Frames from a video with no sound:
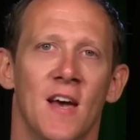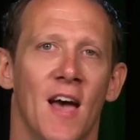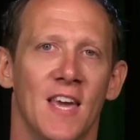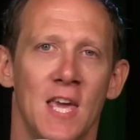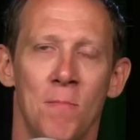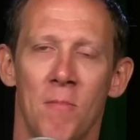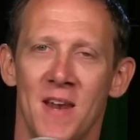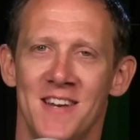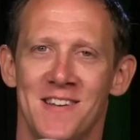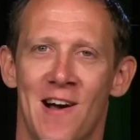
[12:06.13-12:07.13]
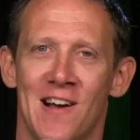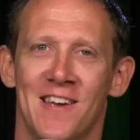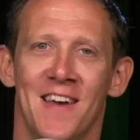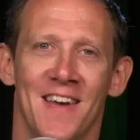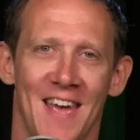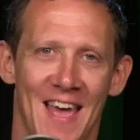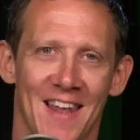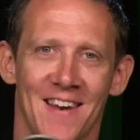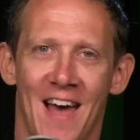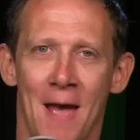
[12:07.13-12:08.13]
I keep them in a doc,
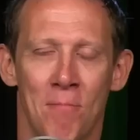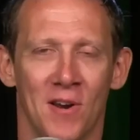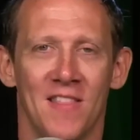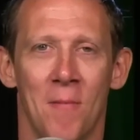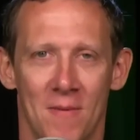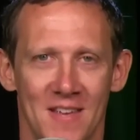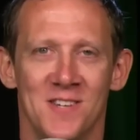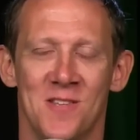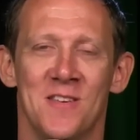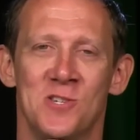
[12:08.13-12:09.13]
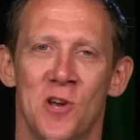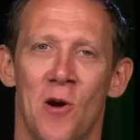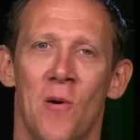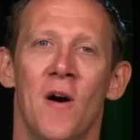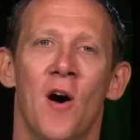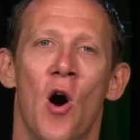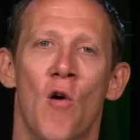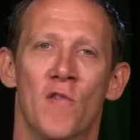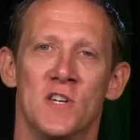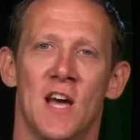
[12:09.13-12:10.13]
and I bring them into the show
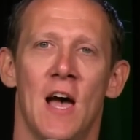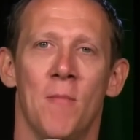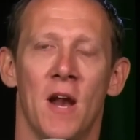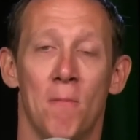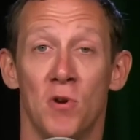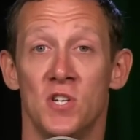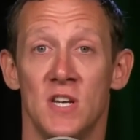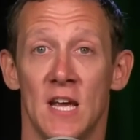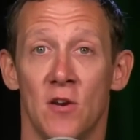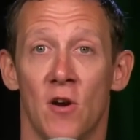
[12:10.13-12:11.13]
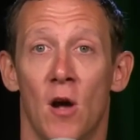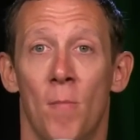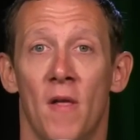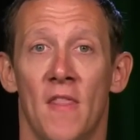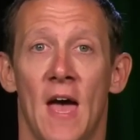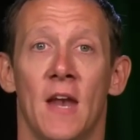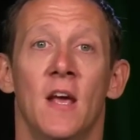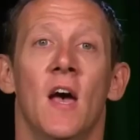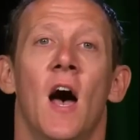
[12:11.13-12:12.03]
over time, and I appreciate your help on that.